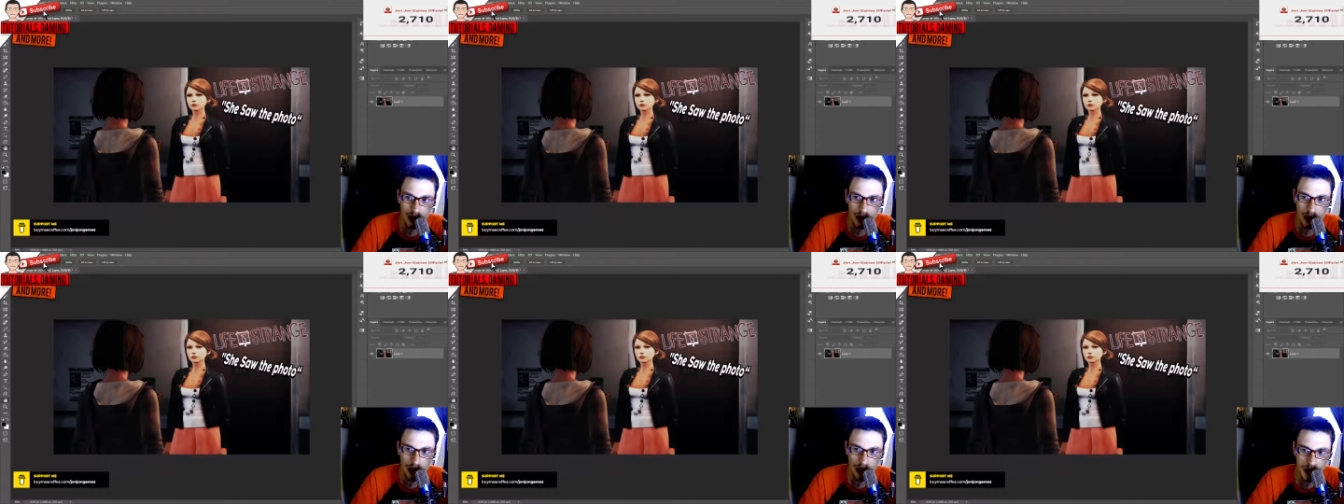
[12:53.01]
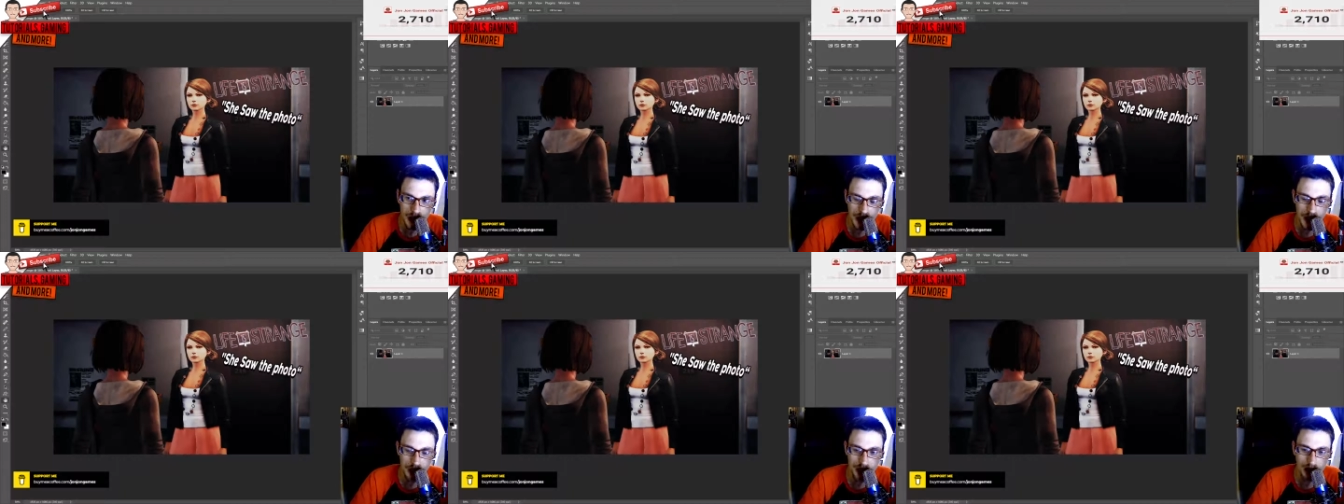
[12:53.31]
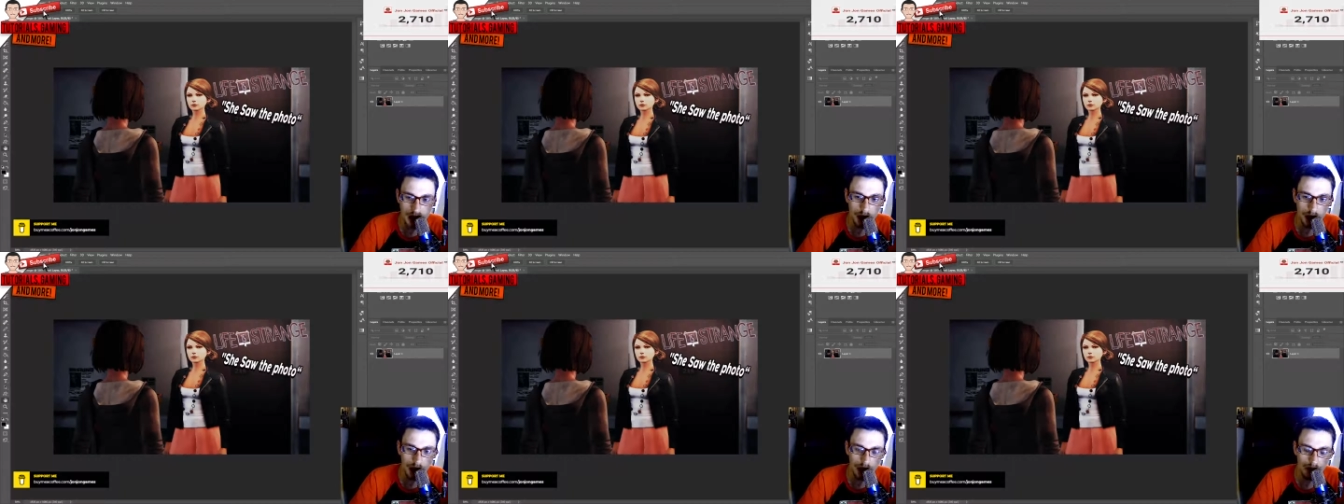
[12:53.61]
just drag and
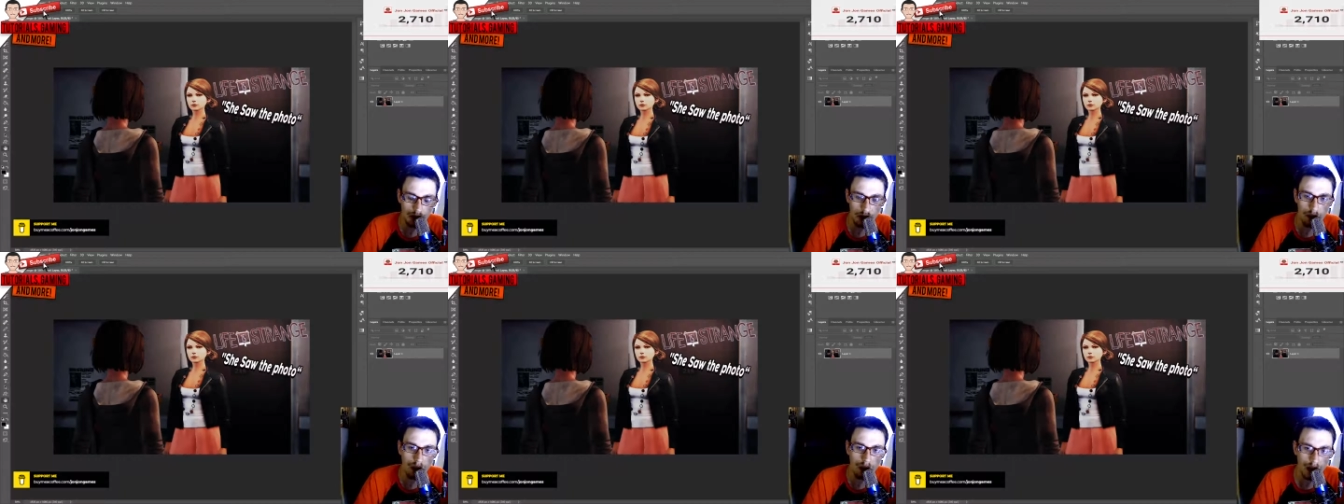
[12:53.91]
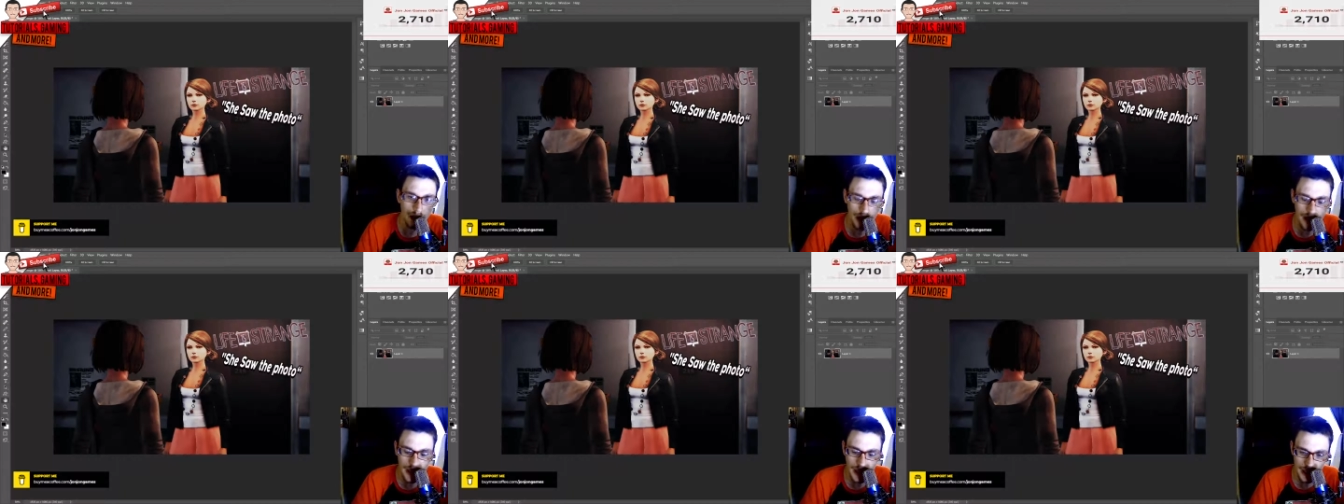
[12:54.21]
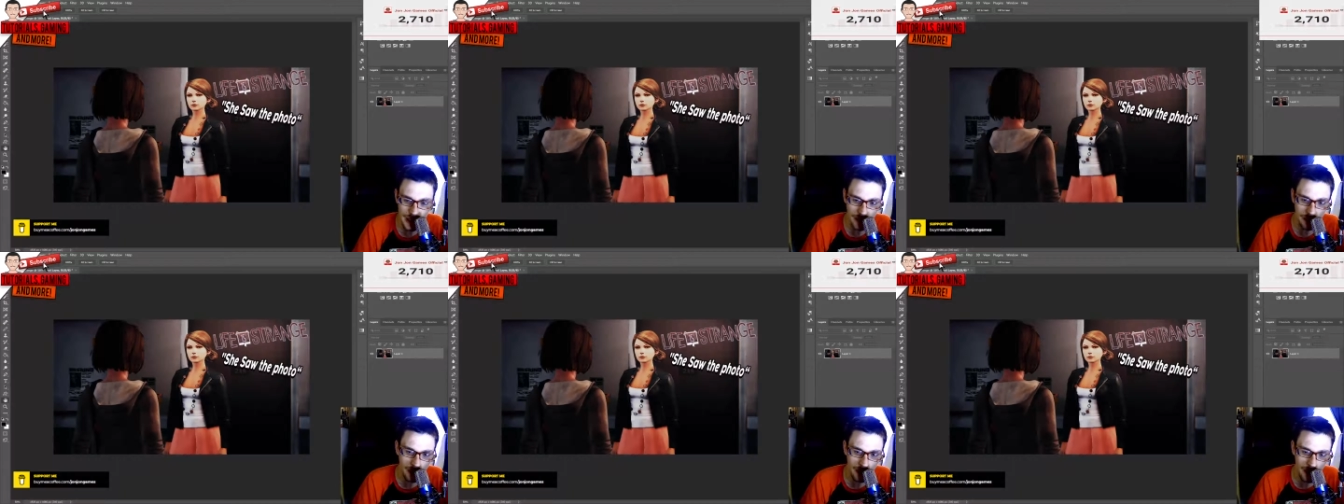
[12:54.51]
drop over to
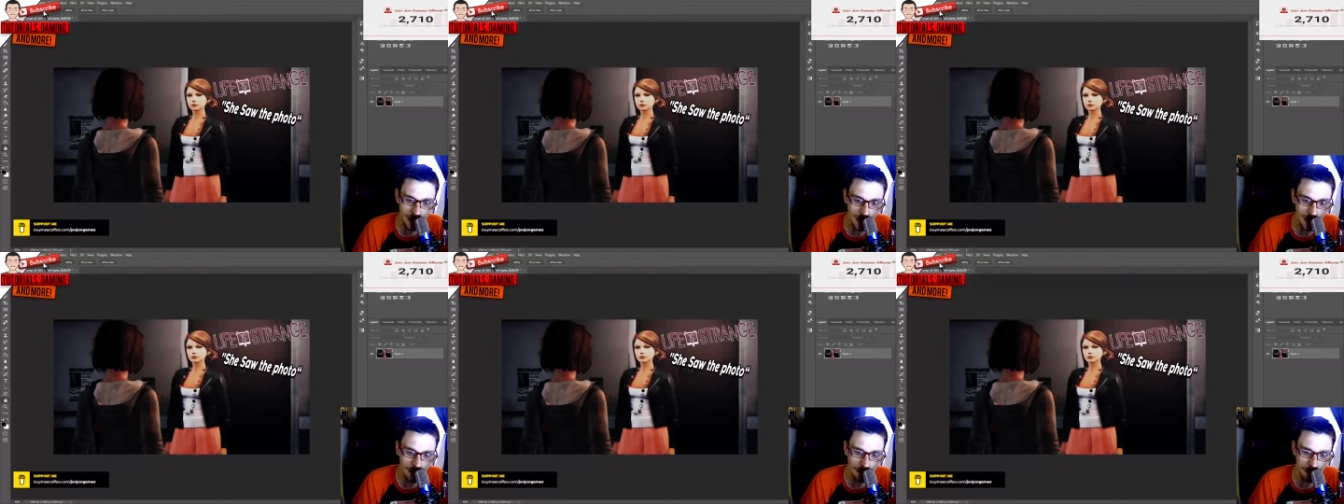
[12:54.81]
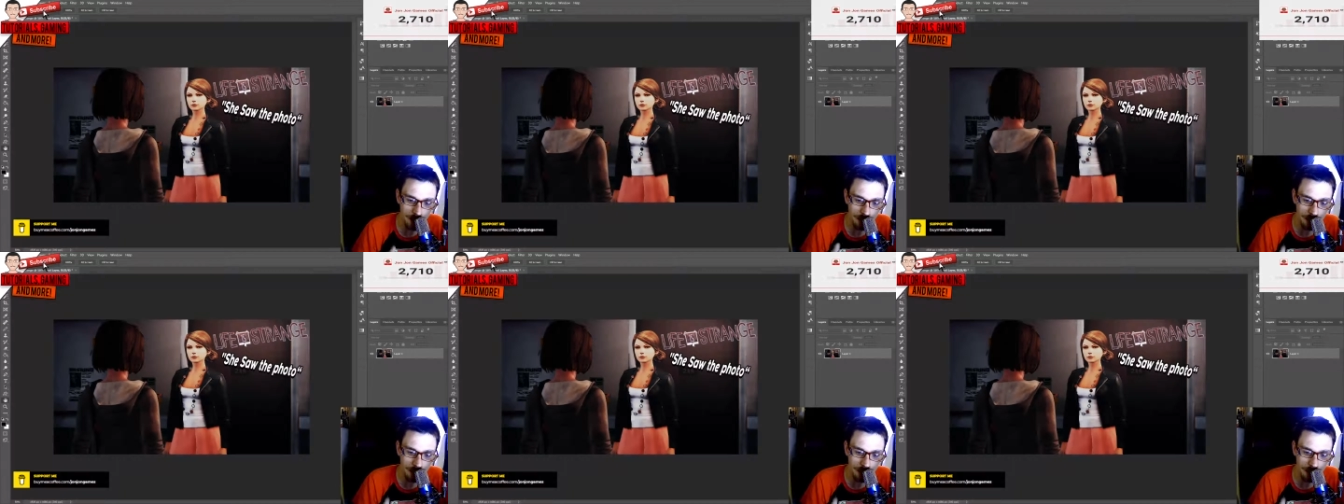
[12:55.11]
um,